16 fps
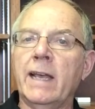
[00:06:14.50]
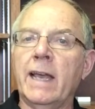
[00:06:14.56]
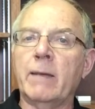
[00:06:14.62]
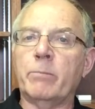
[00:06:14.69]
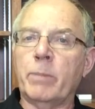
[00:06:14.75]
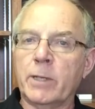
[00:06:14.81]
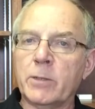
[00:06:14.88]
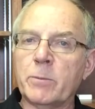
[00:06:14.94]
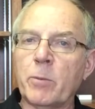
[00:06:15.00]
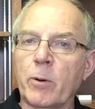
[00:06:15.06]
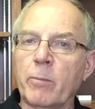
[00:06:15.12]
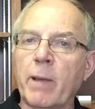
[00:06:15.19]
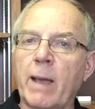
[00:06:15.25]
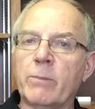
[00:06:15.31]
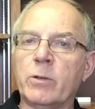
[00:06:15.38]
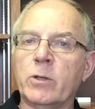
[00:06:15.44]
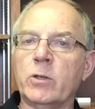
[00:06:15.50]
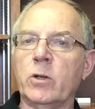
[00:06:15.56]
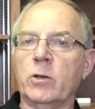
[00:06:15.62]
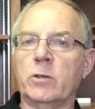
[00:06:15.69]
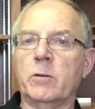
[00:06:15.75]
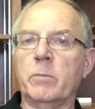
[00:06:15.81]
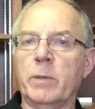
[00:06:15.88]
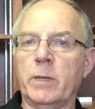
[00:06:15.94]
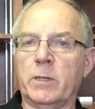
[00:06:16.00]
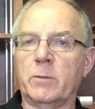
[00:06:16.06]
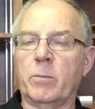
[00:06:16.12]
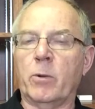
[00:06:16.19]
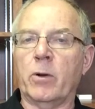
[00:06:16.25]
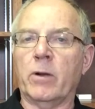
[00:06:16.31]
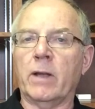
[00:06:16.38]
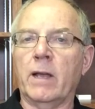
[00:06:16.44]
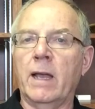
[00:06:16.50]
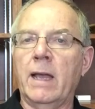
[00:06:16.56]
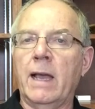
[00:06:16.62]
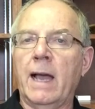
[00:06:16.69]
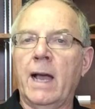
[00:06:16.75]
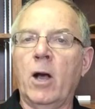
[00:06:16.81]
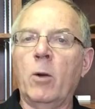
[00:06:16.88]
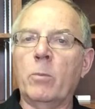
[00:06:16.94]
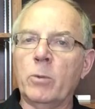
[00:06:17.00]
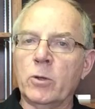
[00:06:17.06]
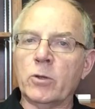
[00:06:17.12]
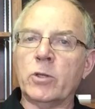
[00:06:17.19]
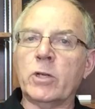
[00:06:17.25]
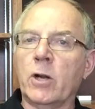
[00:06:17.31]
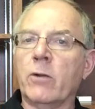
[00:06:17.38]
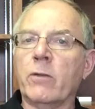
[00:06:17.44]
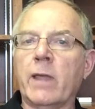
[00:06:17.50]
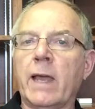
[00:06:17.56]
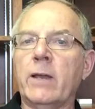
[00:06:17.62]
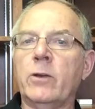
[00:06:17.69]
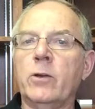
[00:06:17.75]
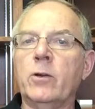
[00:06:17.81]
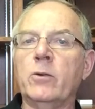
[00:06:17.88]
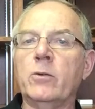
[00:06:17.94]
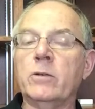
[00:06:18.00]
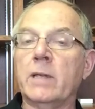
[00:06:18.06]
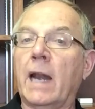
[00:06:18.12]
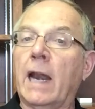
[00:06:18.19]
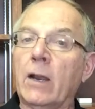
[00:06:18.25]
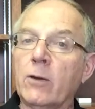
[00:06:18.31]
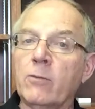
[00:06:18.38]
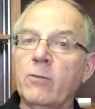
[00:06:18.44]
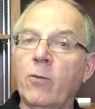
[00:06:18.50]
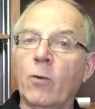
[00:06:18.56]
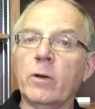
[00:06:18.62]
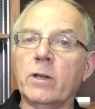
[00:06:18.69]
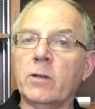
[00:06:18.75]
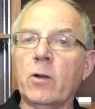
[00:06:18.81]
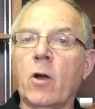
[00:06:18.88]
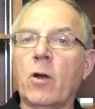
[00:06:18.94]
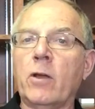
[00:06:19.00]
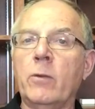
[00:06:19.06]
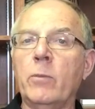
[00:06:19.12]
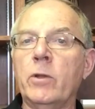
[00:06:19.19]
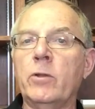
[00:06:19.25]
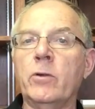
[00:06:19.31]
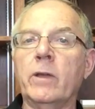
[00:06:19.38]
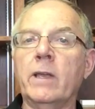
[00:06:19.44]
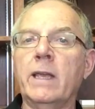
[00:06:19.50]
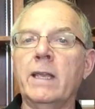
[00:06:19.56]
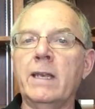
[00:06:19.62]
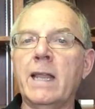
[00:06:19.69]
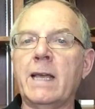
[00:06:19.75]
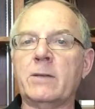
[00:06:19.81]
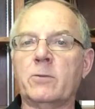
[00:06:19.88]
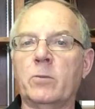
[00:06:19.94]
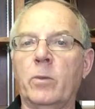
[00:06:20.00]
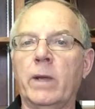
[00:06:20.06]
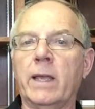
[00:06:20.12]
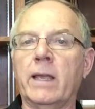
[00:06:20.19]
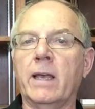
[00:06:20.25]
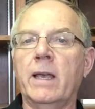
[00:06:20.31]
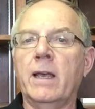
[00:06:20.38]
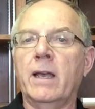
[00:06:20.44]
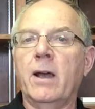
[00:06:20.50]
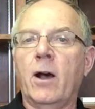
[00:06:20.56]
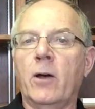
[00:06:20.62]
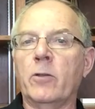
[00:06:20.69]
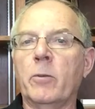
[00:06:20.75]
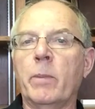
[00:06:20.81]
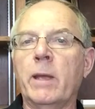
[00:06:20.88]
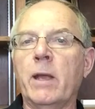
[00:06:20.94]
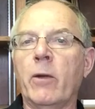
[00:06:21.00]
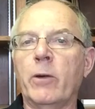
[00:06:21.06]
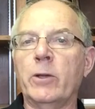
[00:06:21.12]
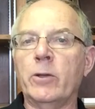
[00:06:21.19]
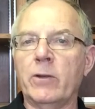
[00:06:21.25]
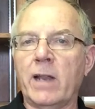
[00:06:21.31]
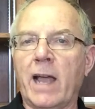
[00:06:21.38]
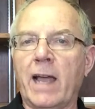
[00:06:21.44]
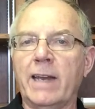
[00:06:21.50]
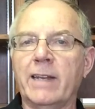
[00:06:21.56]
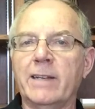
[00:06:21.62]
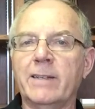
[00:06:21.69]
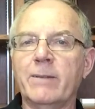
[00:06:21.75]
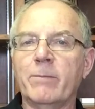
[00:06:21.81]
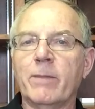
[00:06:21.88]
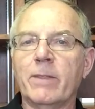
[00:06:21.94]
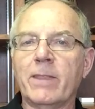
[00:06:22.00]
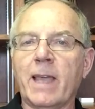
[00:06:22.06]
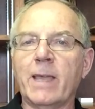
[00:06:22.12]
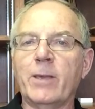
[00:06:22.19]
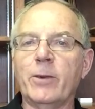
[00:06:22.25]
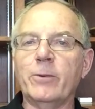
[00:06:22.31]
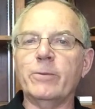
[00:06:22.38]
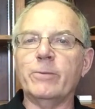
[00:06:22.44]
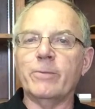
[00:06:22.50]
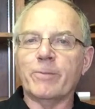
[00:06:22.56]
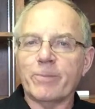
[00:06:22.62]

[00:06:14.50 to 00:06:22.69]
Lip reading: at Pittsburgh Baptist Church in Pittsburgh. I hope you'll share that news, and I look forward to talking with you again next week on the BRN United. Thank you.